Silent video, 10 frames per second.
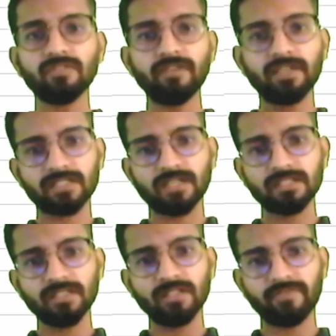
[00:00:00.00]
we will
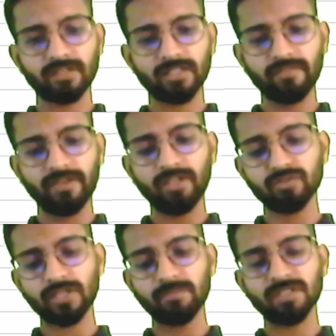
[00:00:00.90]
discuss in the further
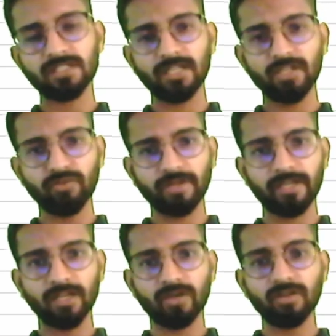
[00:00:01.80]
videos. I am just telling you
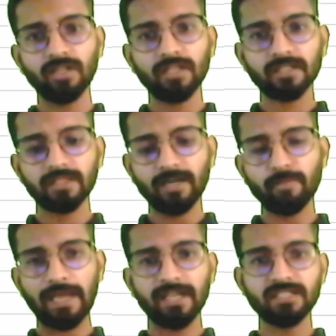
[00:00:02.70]
right now that
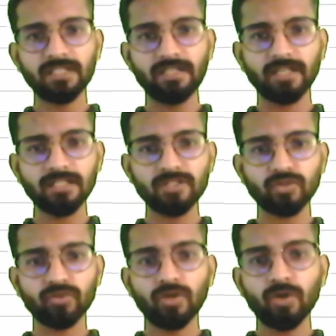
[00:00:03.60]
balance sheet tells
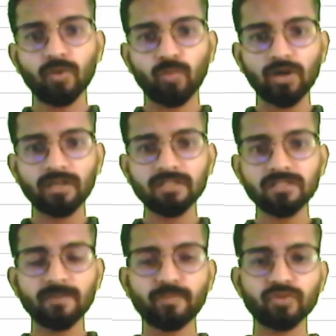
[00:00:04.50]
you what is
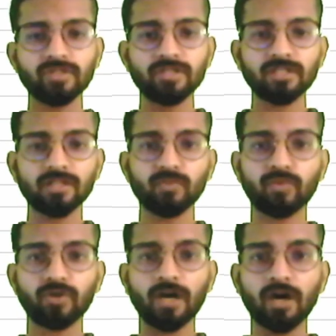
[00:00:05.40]
the position,
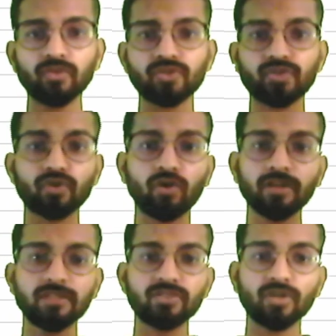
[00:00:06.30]
how
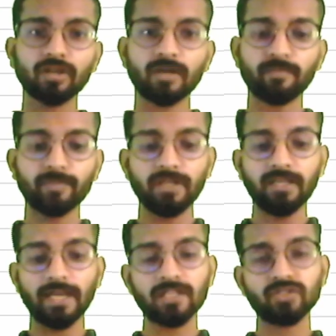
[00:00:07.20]
strong is your
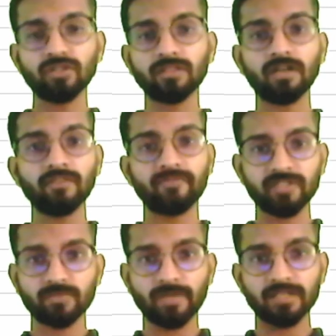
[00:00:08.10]
company as on
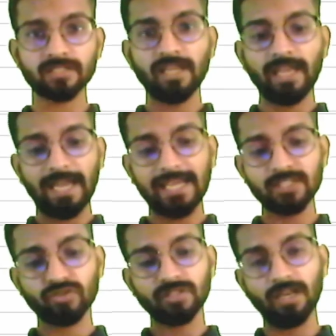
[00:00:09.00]
31st March,
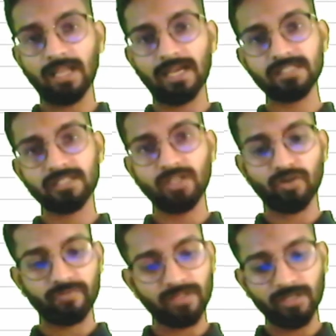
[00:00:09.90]
as on the last day
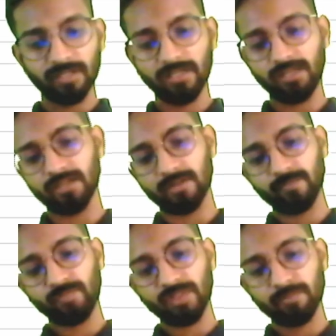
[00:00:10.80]
of the year.
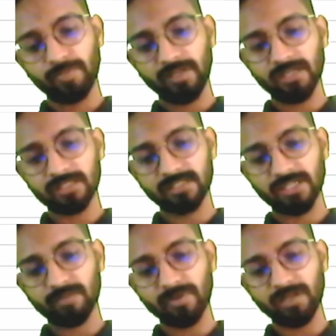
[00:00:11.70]
Period
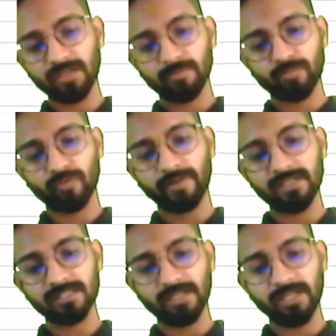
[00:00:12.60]
statement
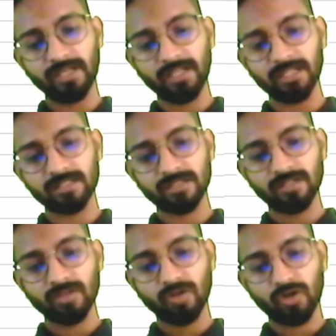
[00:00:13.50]
provides the details
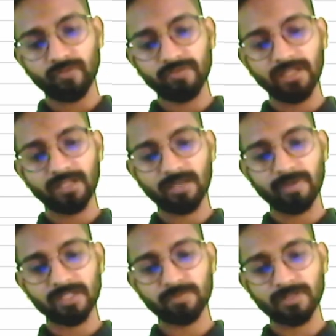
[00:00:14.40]
of the income
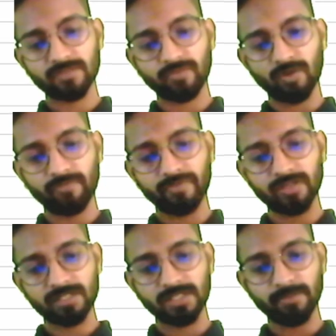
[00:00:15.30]
expense from
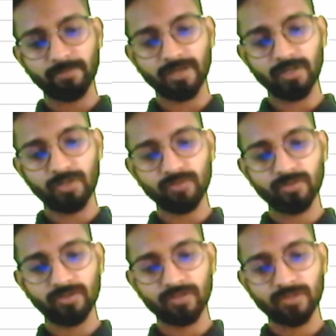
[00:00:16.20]
1st April to
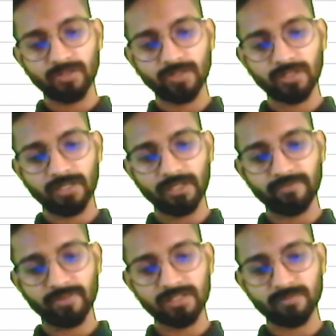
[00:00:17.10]

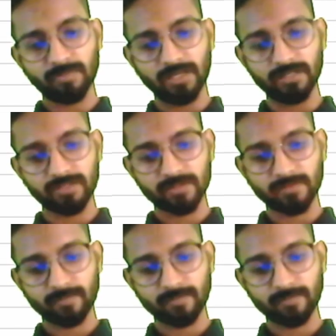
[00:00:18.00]
31st March.